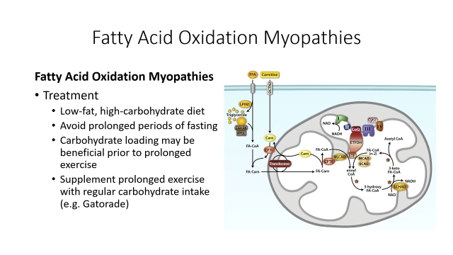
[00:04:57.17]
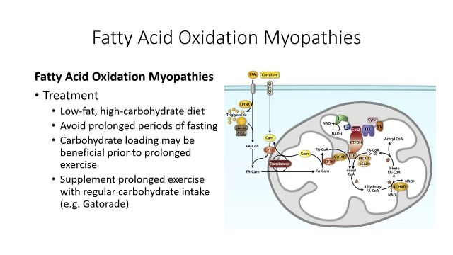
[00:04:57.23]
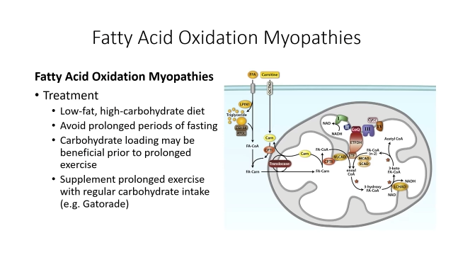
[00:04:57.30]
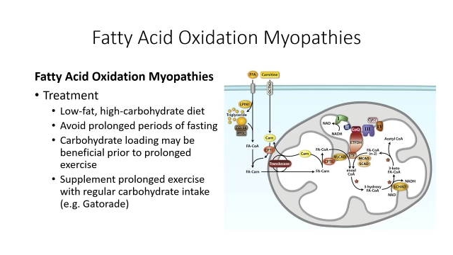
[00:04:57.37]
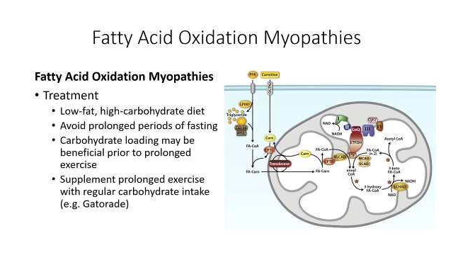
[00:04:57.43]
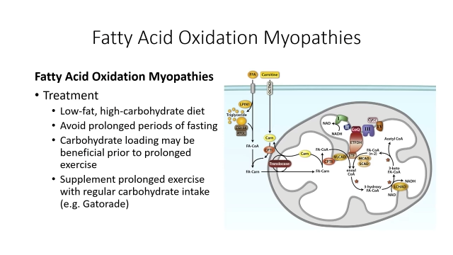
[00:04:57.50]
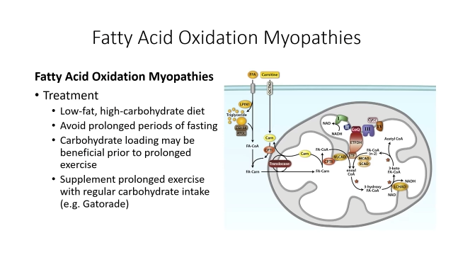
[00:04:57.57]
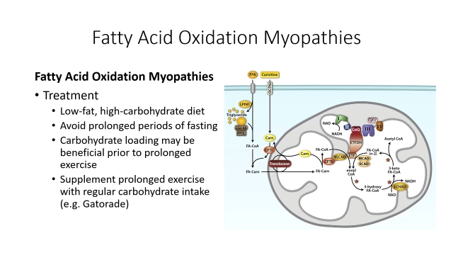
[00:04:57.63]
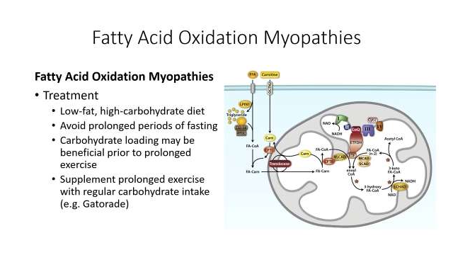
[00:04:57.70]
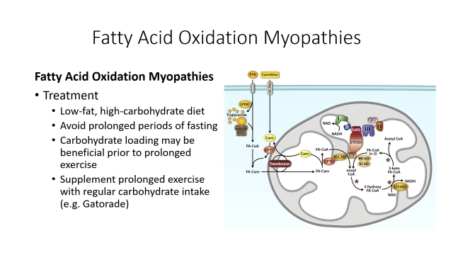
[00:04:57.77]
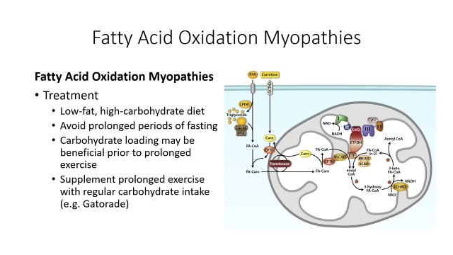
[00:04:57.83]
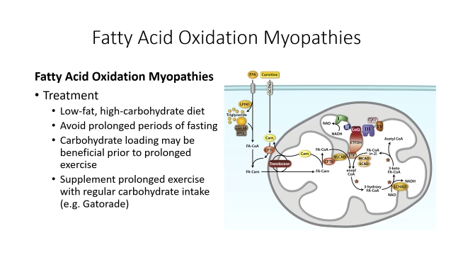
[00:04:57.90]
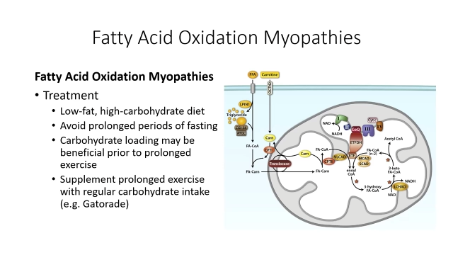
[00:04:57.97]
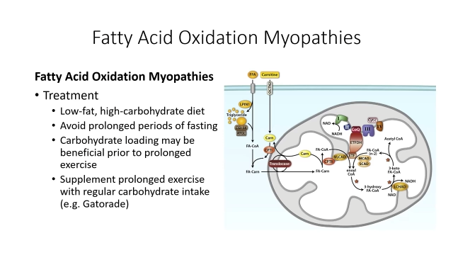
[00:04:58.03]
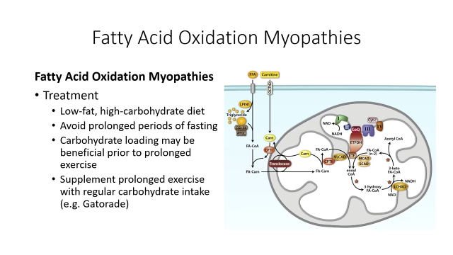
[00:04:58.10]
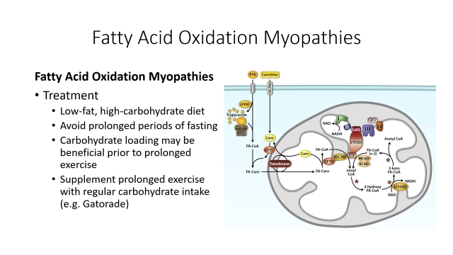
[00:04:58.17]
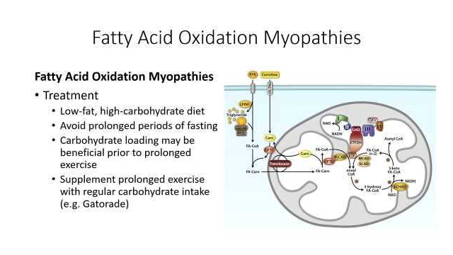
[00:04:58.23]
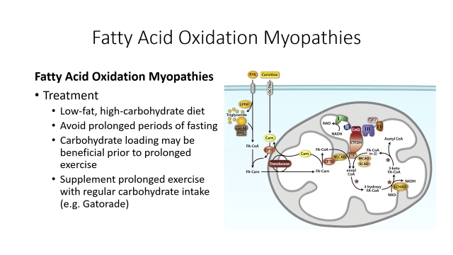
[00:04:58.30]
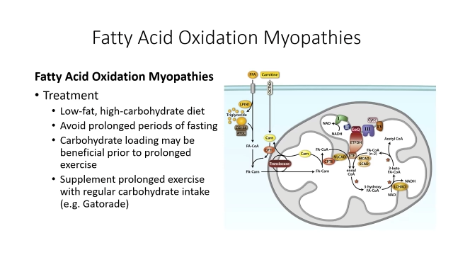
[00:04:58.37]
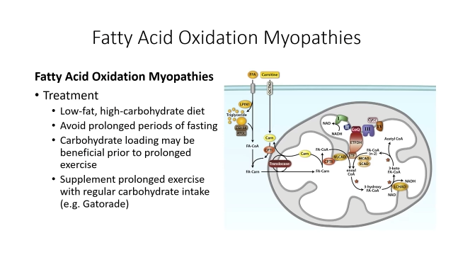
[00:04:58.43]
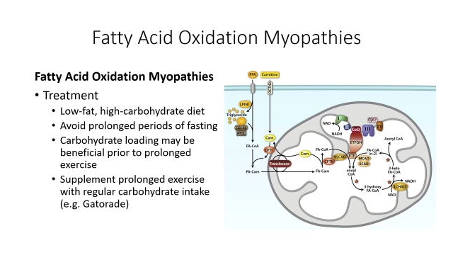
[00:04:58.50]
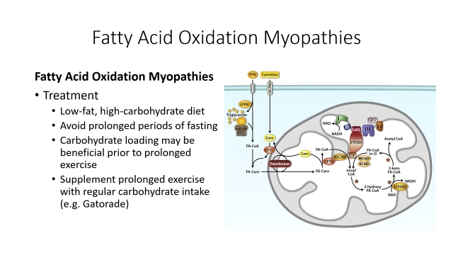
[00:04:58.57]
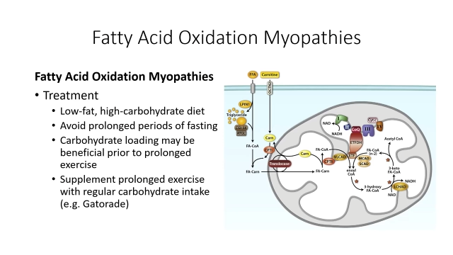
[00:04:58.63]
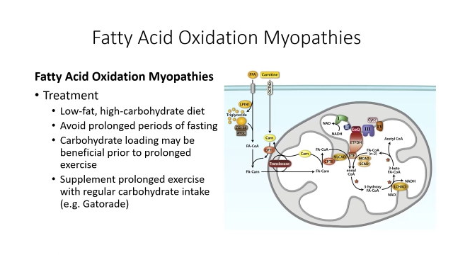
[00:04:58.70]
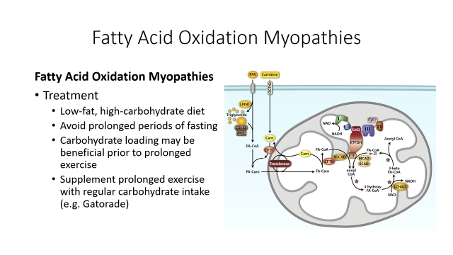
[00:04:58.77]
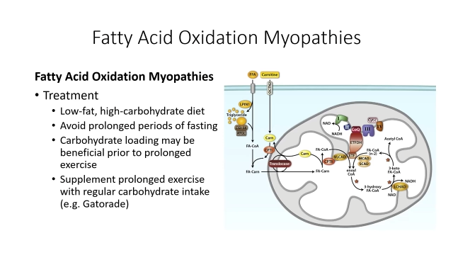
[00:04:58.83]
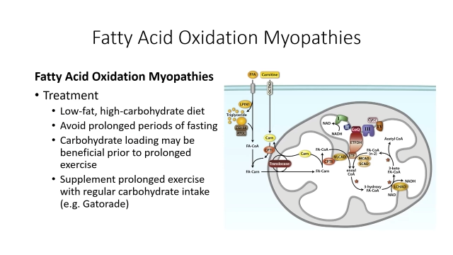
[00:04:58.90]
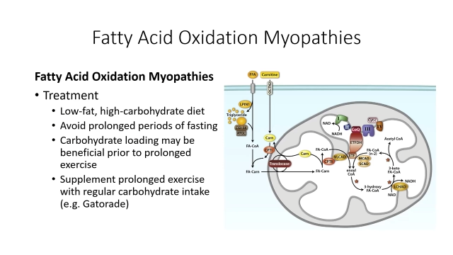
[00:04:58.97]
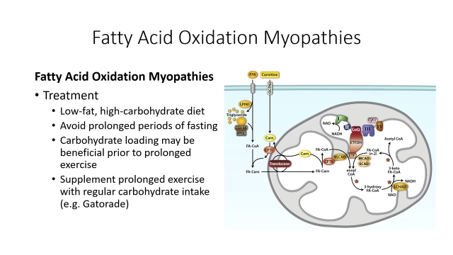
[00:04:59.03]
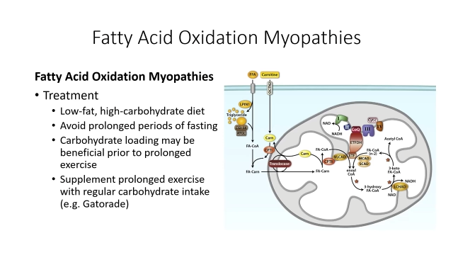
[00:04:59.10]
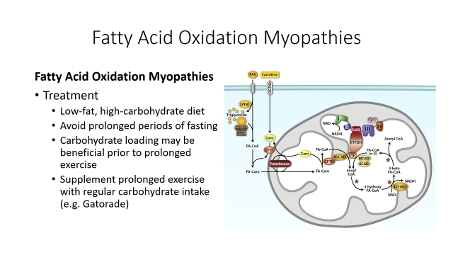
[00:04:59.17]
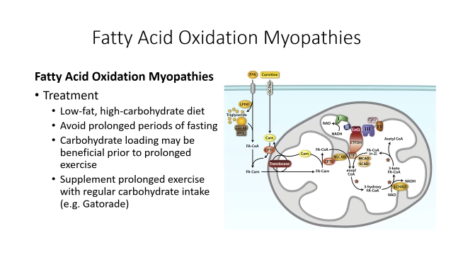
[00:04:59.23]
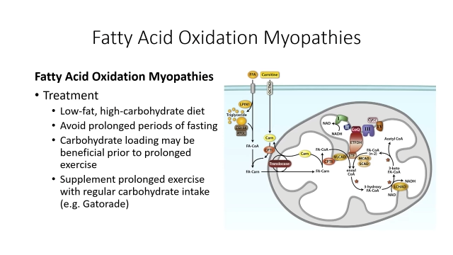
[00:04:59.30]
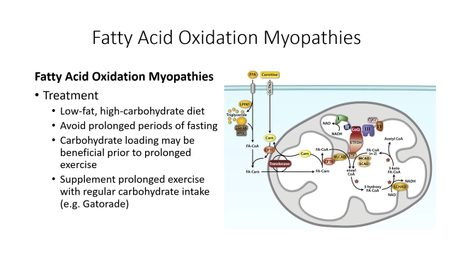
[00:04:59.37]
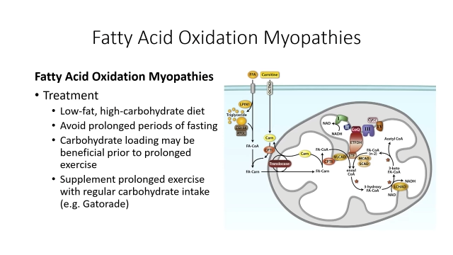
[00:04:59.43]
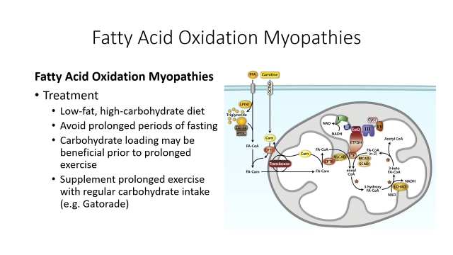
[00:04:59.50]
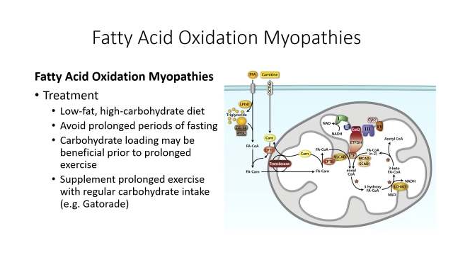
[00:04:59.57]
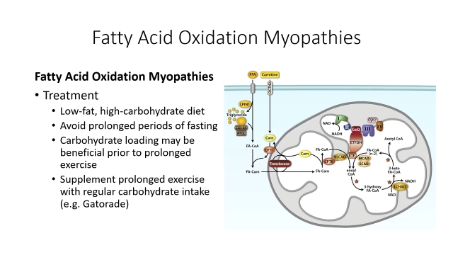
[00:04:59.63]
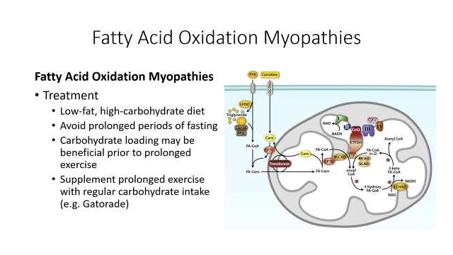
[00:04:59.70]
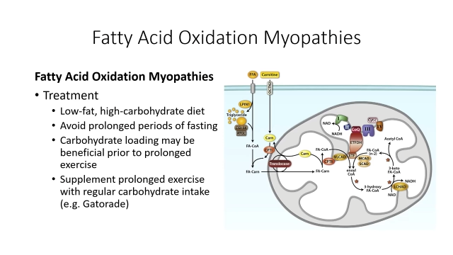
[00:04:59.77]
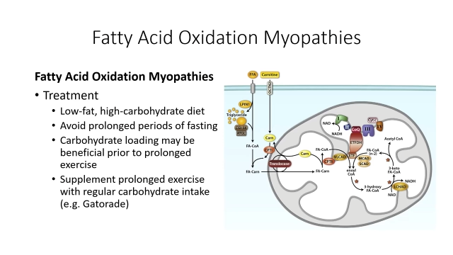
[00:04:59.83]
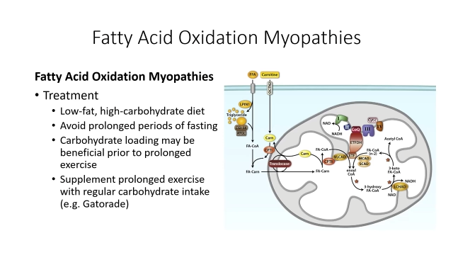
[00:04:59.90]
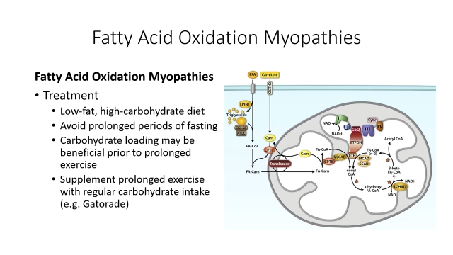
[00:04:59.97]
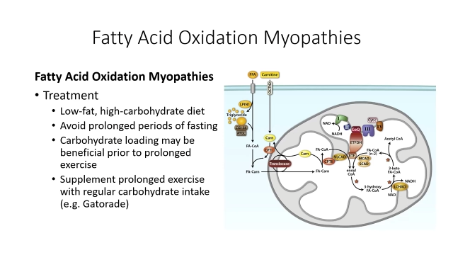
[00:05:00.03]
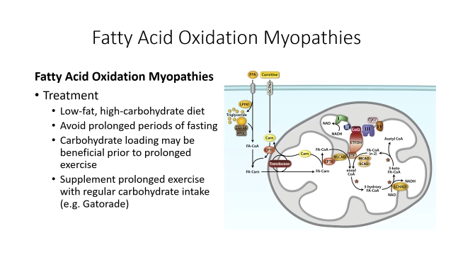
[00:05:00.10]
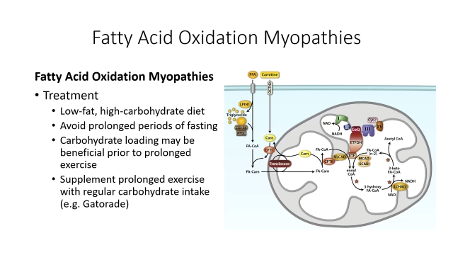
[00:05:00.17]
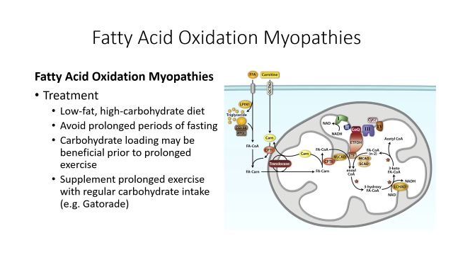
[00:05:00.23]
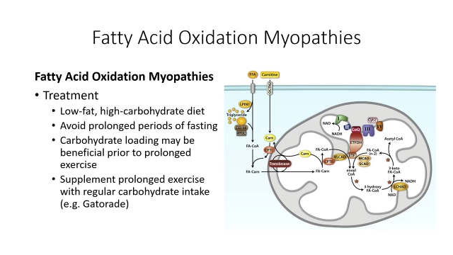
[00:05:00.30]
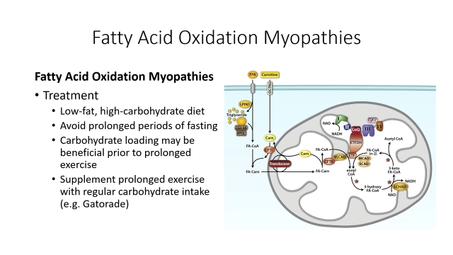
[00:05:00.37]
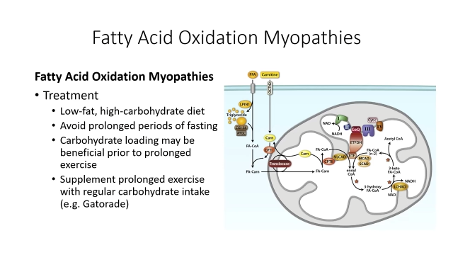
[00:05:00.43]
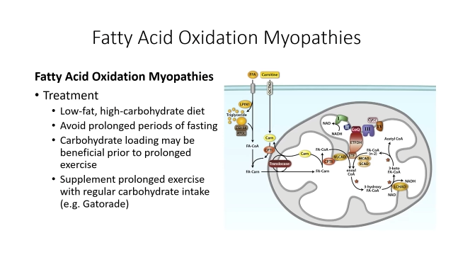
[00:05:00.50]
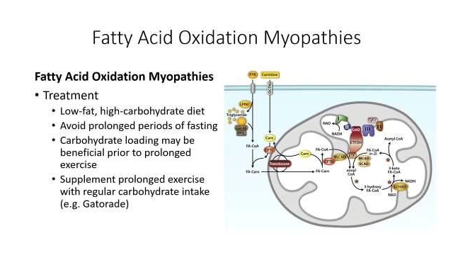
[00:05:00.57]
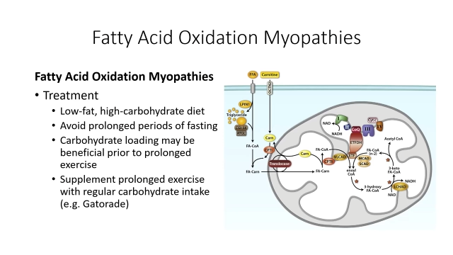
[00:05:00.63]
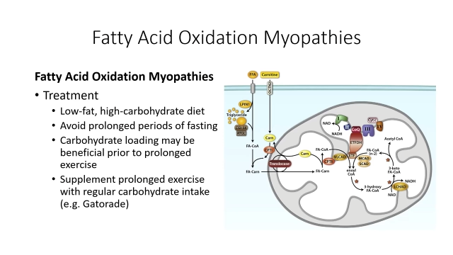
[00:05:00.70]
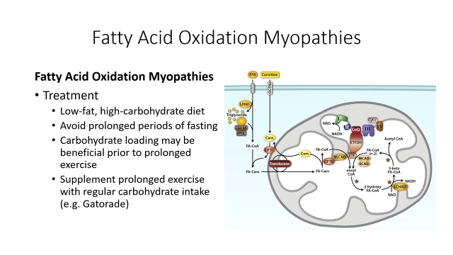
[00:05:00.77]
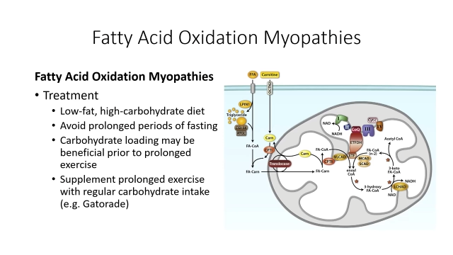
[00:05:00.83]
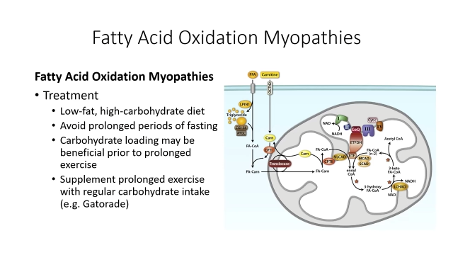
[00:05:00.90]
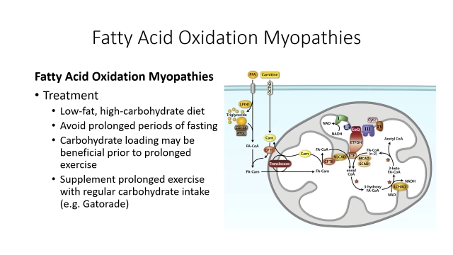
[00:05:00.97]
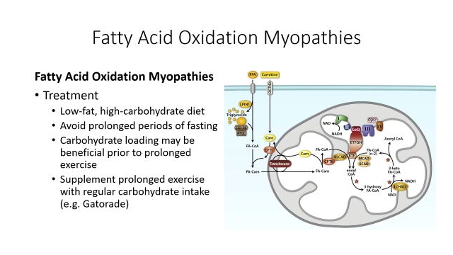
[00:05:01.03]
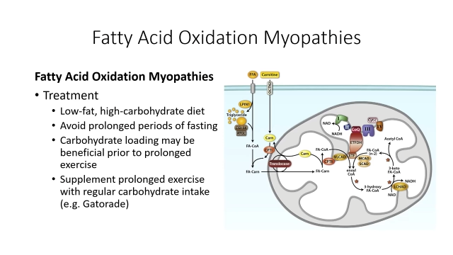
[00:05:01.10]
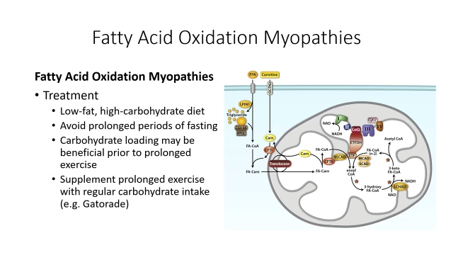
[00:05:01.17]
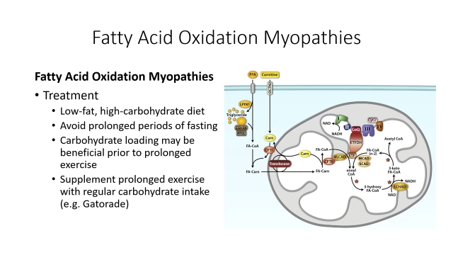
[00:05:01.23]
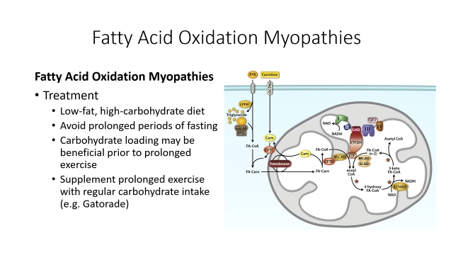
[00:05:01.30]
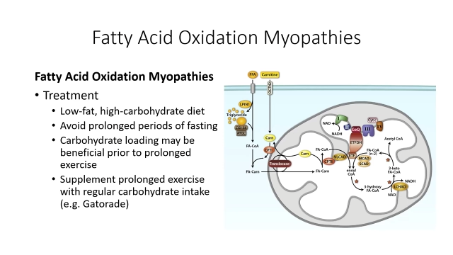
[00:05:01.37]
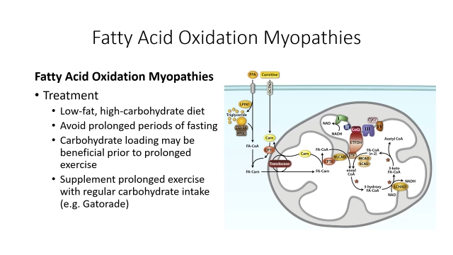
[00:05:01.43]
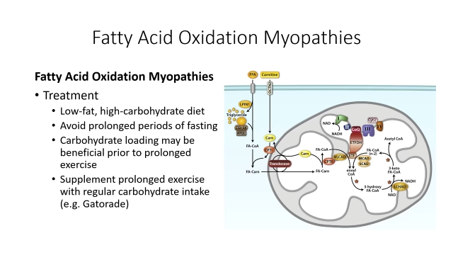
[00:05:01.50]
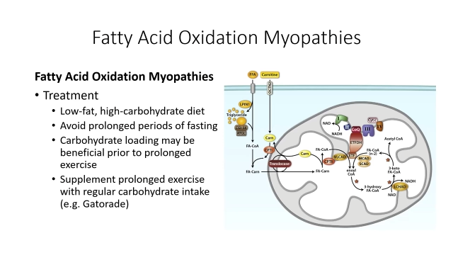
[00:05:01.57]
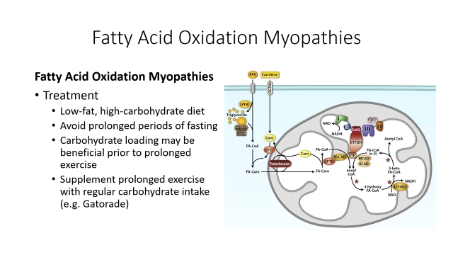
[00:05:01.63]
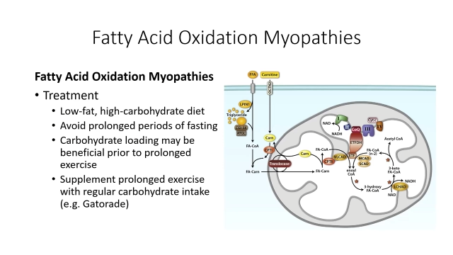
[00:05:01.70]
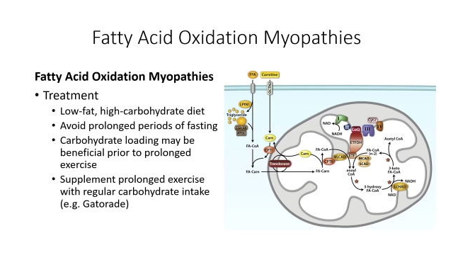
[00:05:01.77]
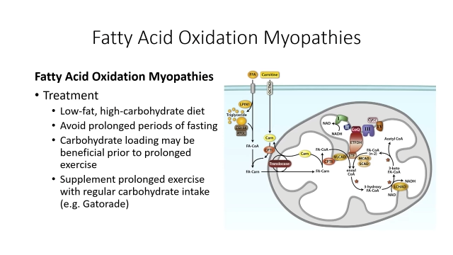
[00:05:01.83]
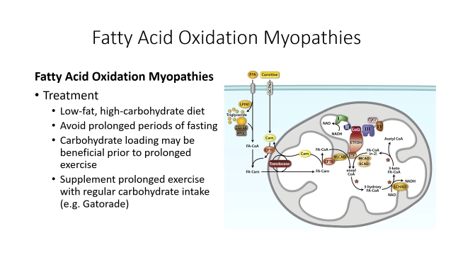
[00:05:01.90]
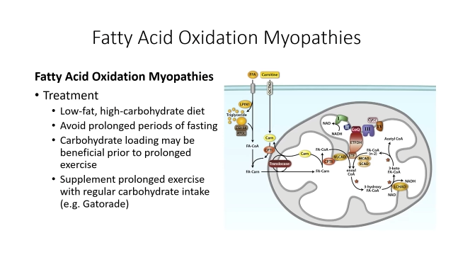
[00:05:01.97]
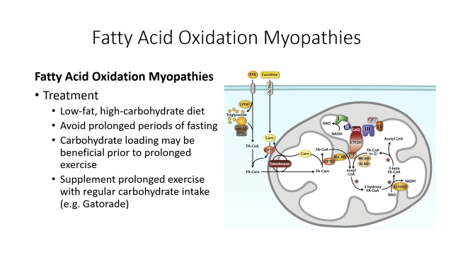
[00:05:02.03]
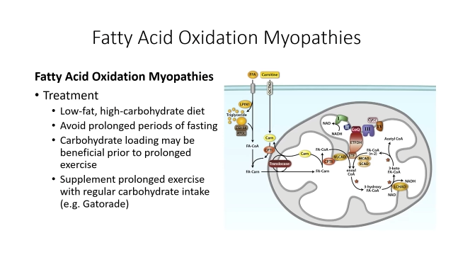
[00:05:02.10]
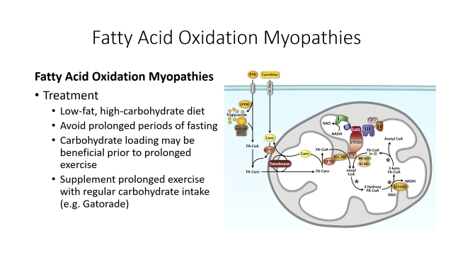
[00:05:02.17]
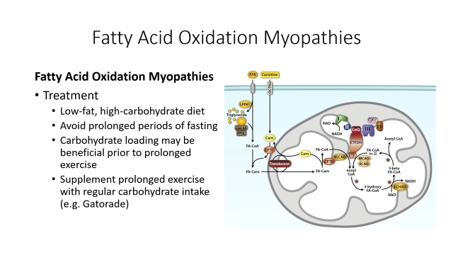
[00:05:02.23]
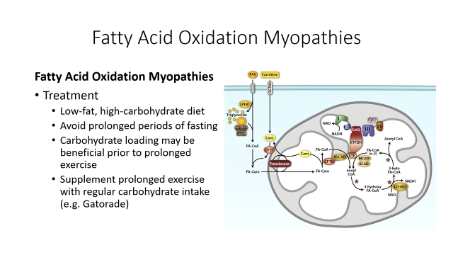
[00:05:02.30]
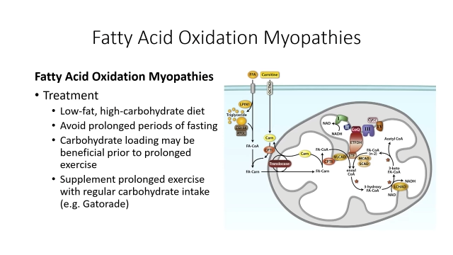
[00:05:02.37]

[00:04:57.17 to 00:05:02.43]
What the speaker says: [unreadable: no face in view]